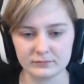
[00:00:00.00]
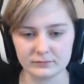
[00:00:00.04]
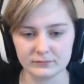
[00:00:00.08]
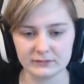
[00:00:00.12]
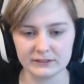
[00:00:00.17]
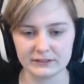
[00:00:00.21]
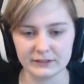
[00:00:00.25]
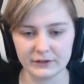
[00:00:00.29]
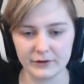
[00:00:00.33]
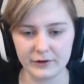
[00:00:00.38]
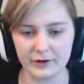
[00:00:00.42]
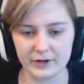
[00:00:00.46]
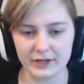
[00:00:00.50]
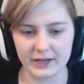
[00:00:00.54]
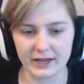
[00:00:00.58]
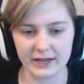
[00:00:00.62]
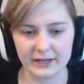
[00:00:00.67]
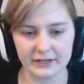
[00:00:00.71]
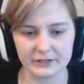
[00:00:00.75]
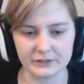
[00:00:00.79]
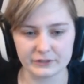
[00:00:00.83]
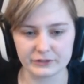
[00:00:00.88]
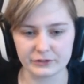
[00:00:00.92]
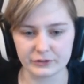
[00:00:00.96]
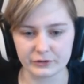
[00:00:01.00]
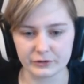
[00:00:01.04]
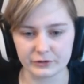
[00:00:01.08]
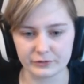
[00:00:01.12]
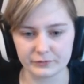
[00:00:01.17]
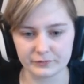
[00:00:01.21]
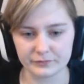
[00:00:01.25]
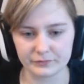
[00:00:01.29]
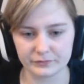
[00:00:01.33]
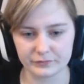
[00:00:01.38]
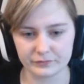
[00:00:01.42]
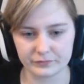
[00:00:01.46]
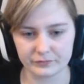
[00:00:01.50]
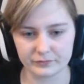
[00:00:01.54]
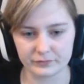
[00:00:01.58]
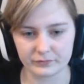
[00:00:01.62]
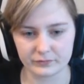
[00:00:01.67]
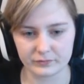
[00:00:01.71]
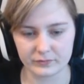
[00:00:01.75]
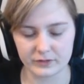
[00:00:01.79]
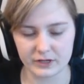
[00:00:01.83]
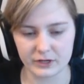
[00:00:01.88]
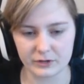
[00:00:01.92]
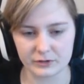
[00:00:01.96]
Okay, so
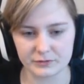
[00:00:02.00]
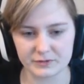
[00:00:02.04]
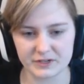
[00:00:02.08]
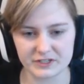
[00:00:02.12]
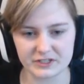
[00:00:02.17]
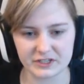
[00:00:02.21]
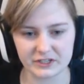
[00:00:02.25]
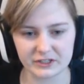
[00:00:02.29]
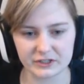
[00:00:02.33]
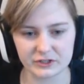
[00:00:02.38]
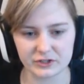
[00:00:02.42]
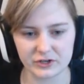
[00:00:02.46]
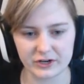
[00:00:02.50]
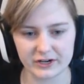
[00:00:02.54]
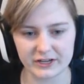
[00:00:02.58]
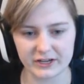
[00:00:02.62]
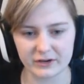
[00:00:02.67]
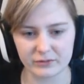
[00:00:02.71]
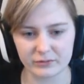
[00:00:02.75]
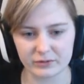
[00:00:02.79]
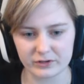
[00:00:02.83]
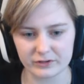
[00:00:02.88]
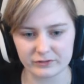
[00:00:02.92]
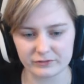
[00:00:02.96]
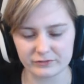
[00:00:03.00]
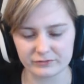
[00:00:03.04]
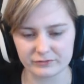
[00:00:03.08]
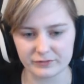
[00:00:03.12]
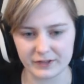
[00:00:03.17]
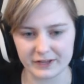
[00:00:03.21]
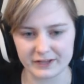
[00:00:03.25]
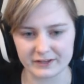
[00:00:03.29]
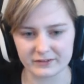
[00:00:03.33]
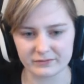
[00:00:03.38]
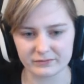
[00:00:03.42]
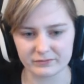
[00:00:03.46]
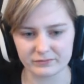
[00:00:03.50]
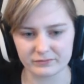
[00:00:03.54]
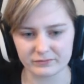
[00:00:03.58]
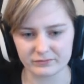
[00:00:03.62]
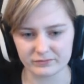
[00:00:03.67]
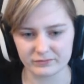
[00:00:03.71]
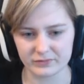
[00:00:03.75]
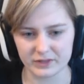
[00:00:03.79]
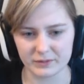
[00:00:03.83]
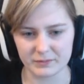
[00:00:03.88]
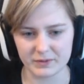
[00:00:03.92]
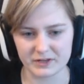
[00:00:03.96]
he was basically trying to get rid of, like,
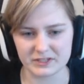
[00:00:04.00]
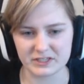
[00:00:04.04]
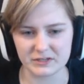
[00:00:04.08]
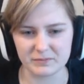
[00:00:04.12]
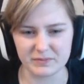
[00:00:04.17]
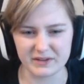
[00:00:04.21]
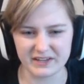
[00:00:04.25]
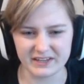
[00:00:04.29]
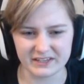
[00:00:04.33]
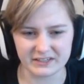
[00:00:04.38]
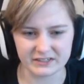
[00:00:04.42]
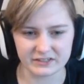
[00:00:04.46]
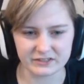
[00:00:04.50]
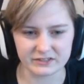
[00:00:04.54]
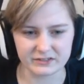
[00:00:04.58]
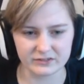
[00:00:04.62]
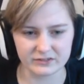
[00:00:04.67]
the messy piggies.